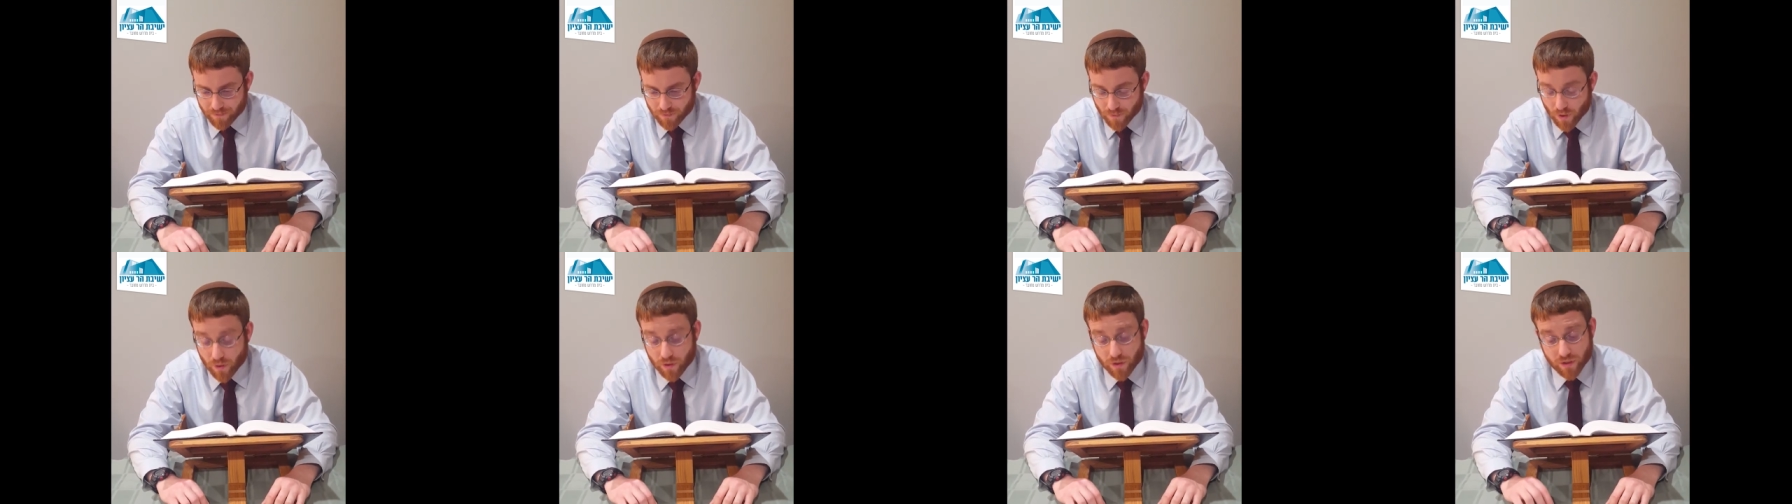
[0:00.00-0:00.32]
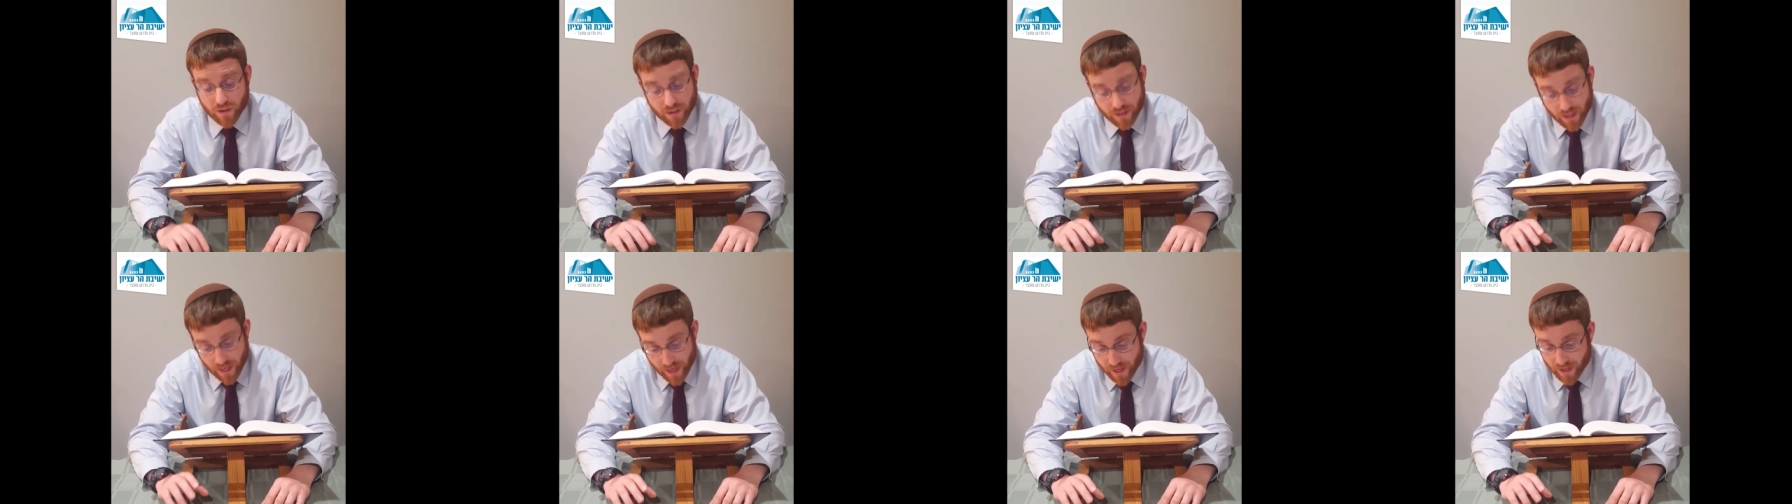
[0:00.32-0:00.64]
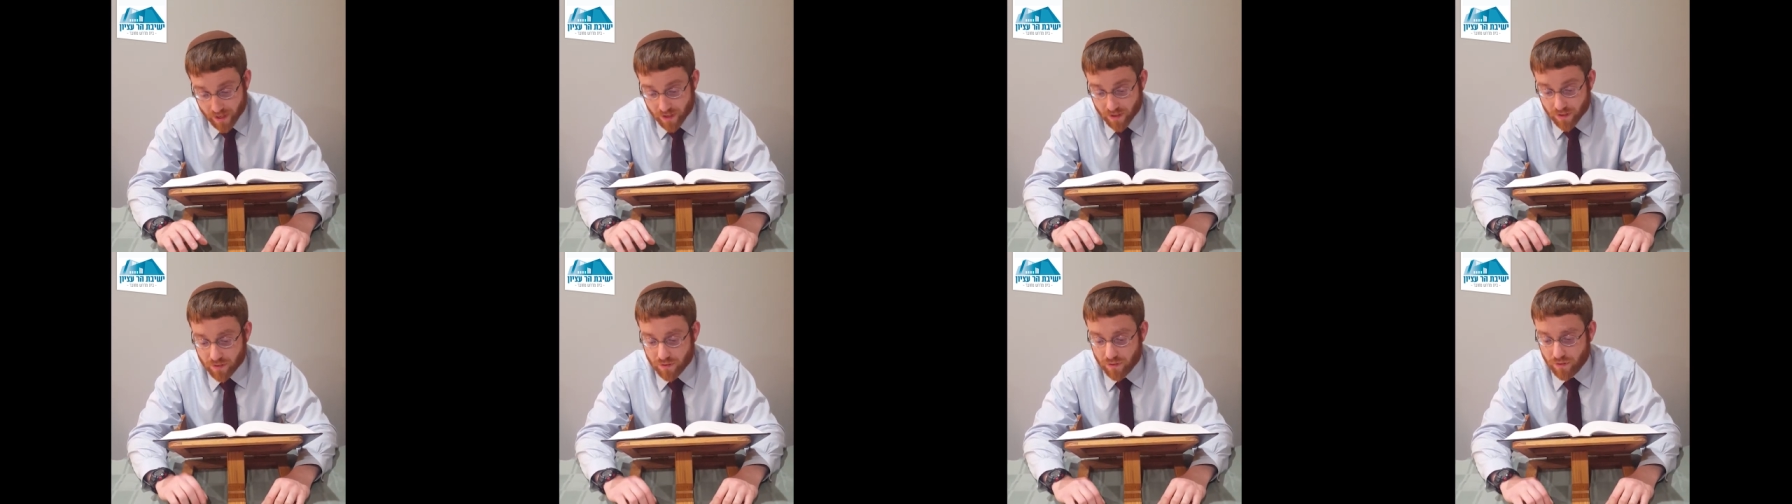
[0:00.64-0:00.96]
or
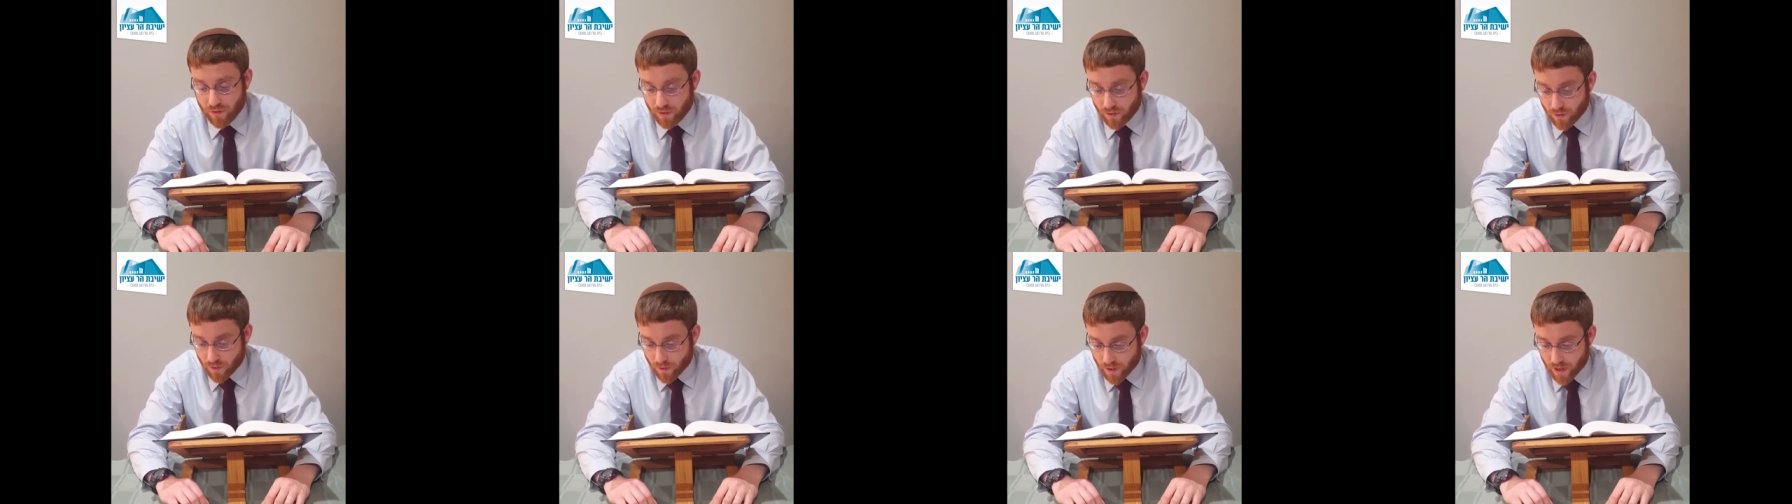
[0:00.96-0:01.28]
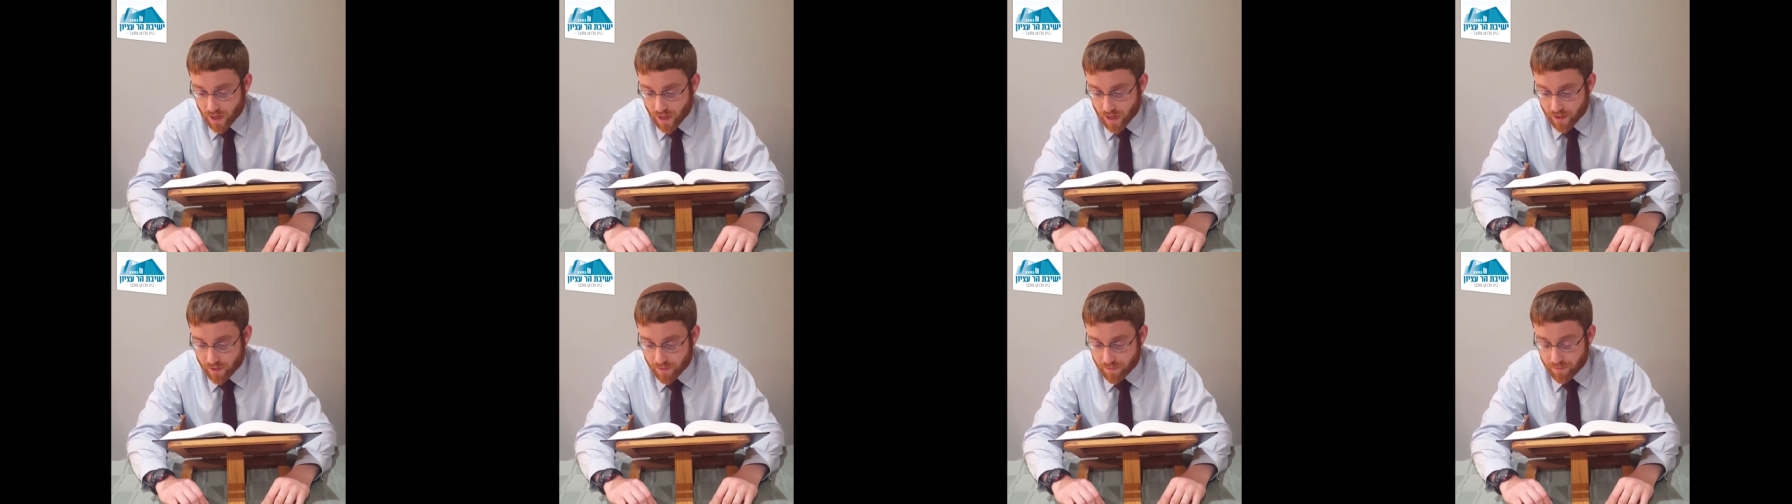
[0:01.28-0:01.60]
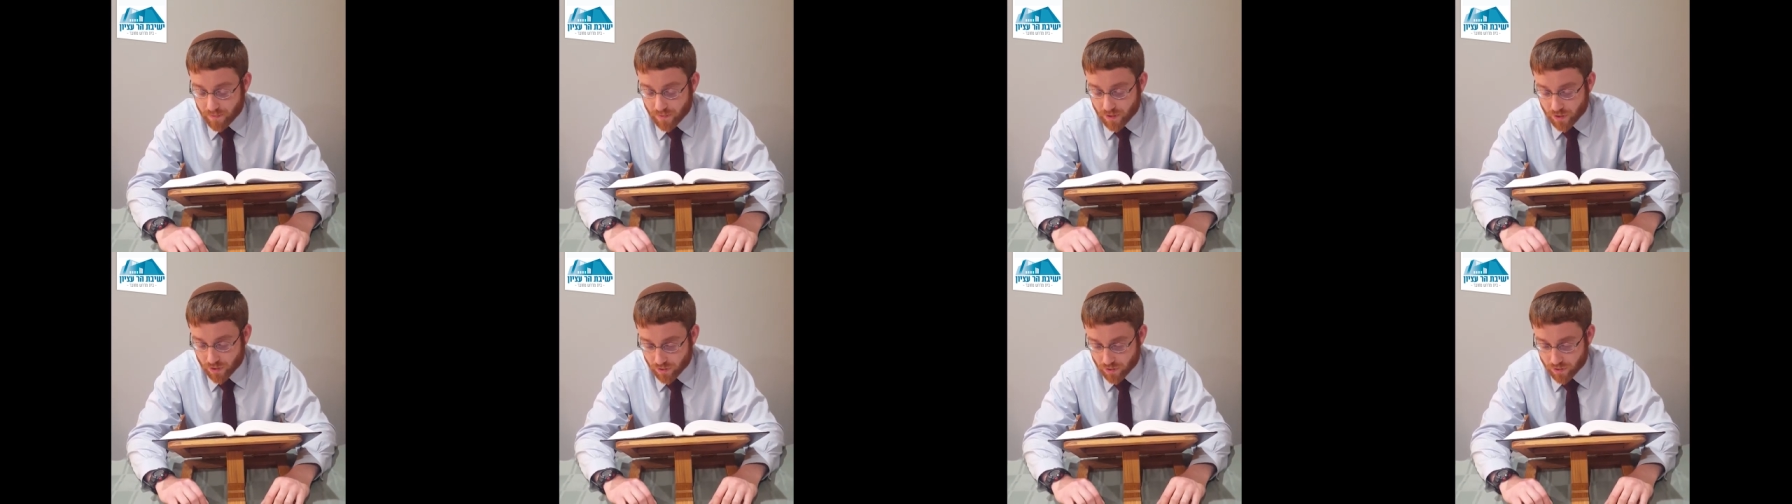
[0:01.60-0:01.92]
say to the
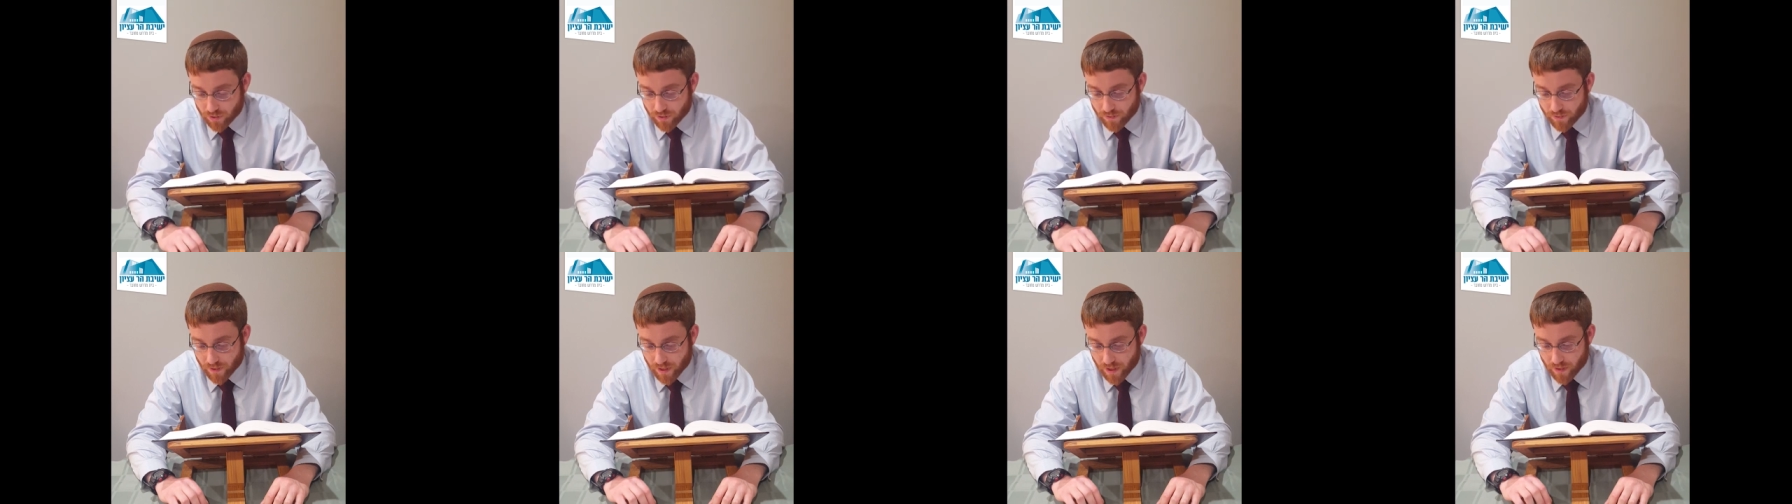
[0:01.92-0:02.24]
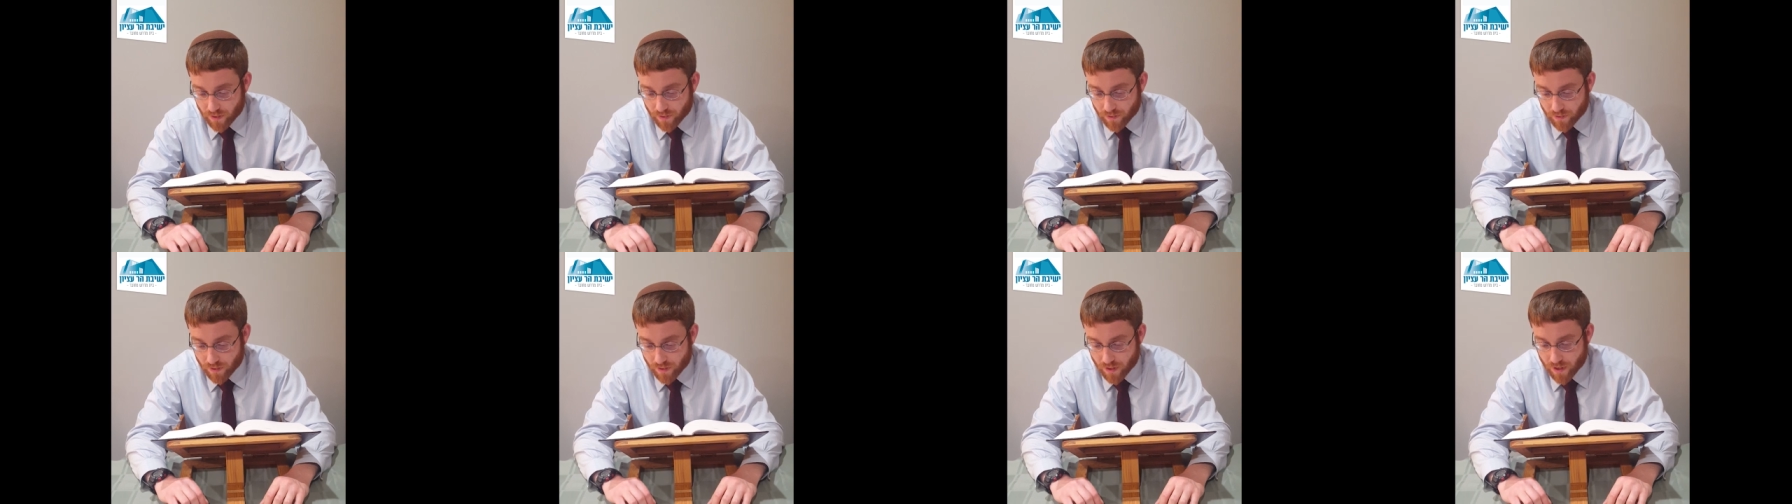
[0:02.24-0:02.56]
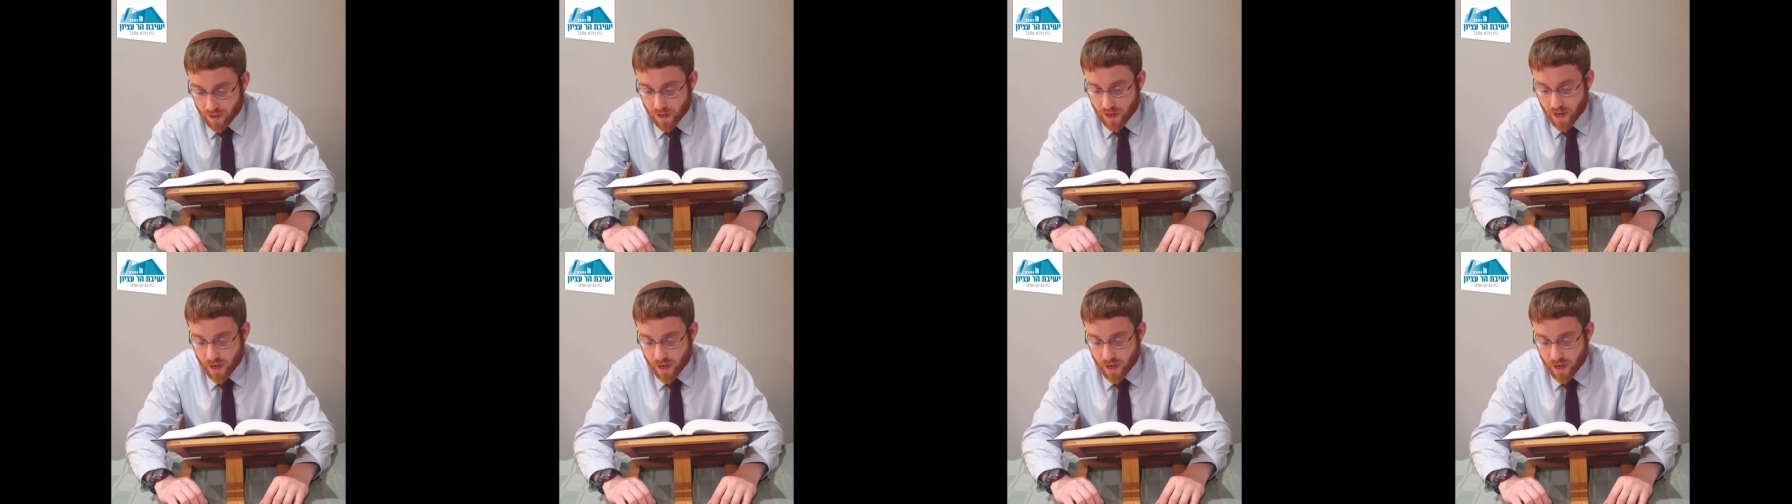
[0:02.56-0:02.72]
Kohanim, the children of Aaron,